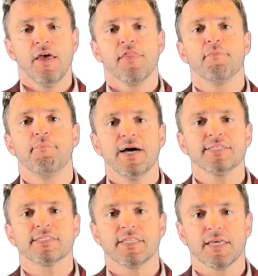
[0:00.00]
the
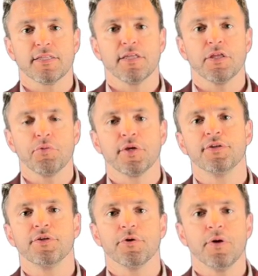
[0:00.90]
best thing that you can
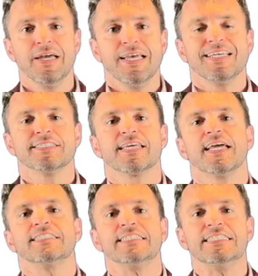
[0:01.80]
do is get
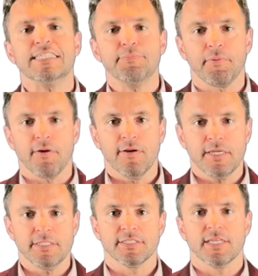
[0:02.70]
deeper
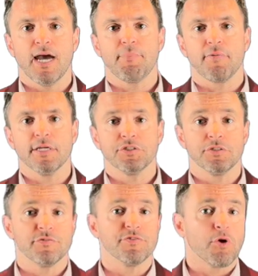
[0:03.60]
into the
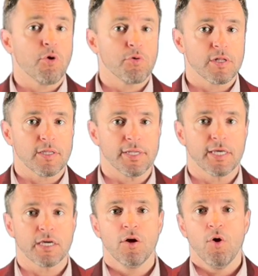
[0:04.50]
operations of your own
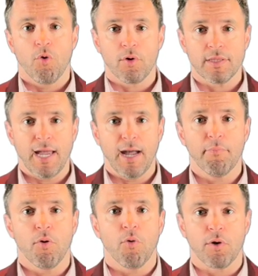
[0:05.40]
clinic or lab
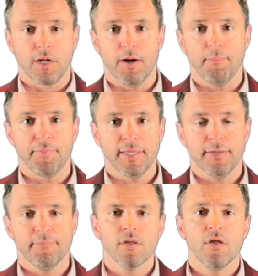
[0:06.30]
or company.
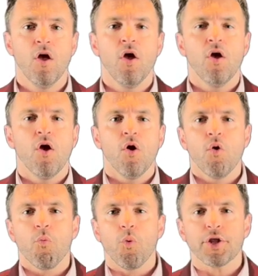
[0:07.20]

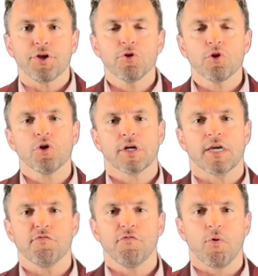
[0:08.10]
What you're
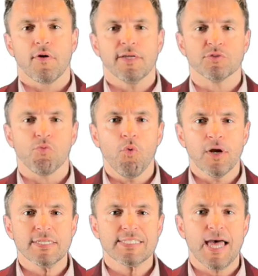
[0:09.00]
looking for is, what
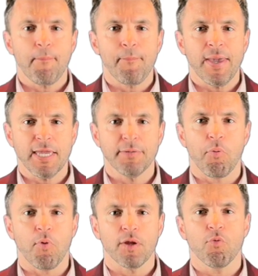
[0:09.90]
is that pain
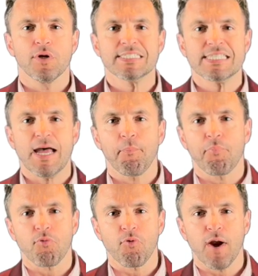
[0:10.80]
point? What is that
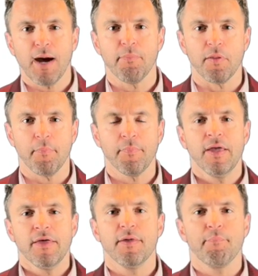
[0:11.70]
problem
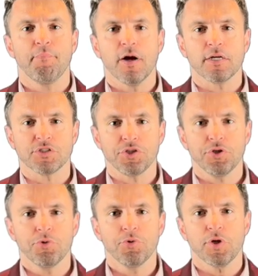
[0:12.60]
that bugs
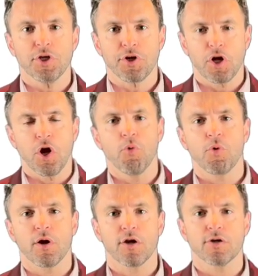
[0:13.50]
you, your
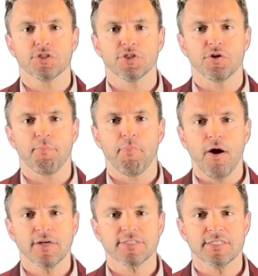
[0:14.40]
coworkers, your
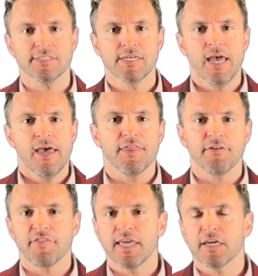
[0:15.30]
bosses, that
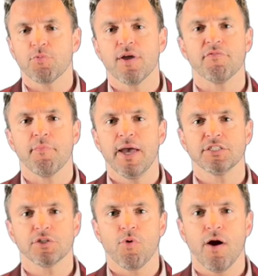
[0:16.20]
if they could wave a
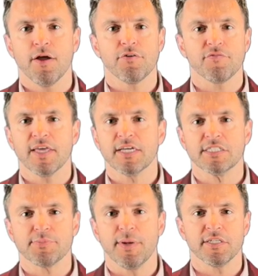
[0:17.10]
magic wand or if they could
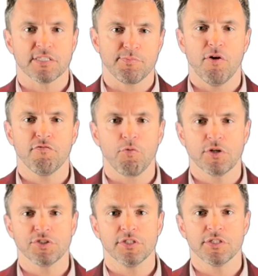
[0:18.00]
spend a small
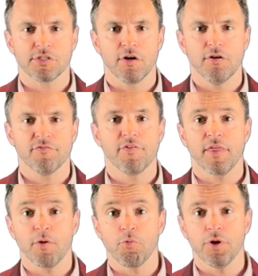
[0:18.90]
fortune to solve,
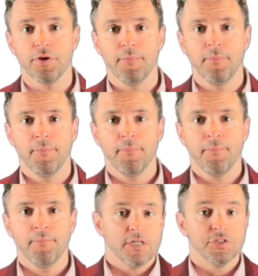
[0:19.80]
they would?
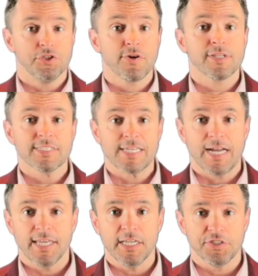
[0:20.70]
During this
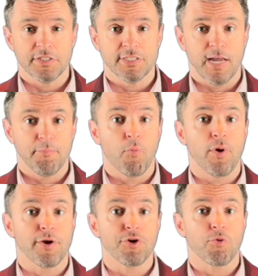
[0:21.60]
ideation time,
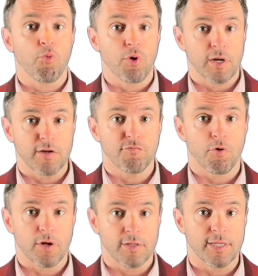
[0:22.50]
where you're working for
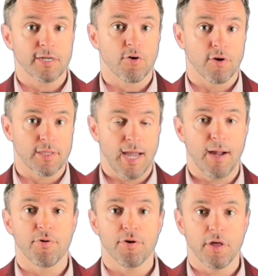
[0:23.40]
a clinic or a
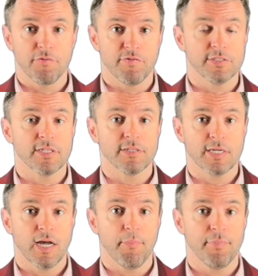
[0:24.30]
lab or another fertility
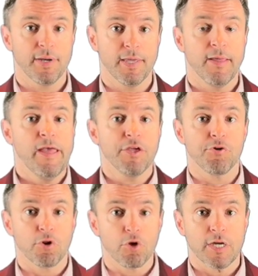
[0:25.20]
company,
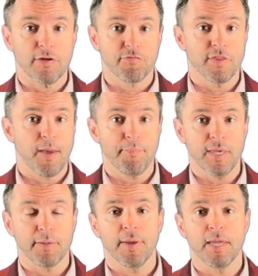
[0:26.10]
you're looking for that
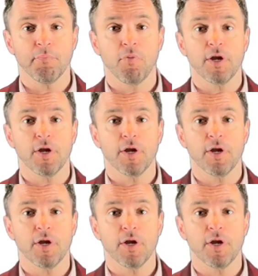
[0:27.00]
big pain point,